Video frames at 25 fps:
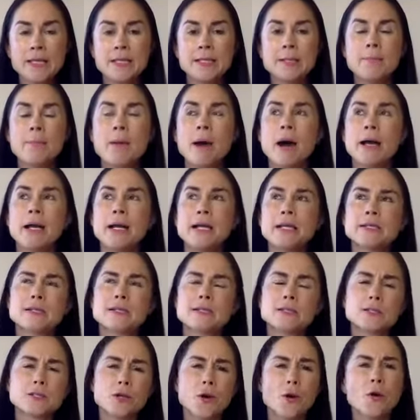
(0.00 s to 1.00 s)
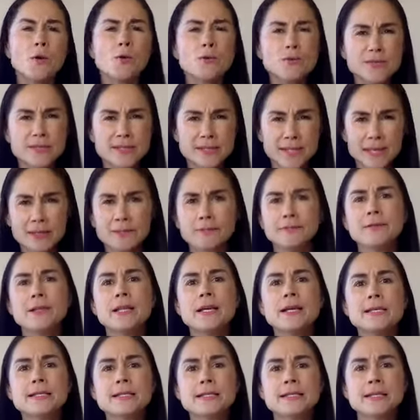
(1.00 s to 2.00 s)
The body is so
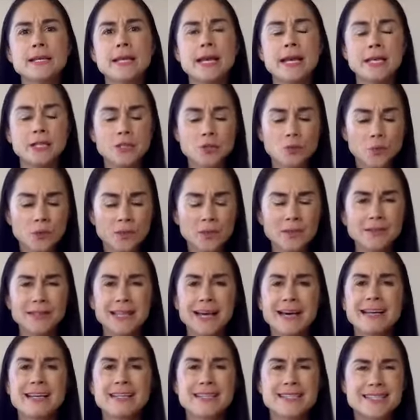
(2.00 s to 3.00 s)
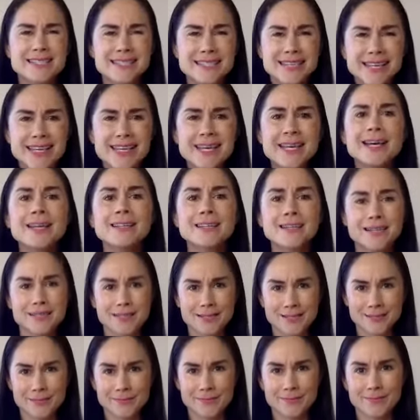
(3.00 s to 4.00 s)
selfless, it will let us kill
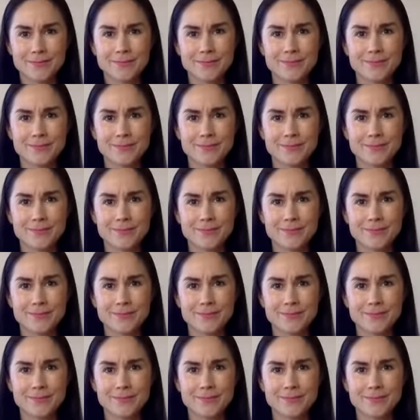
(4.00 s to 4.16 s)
it.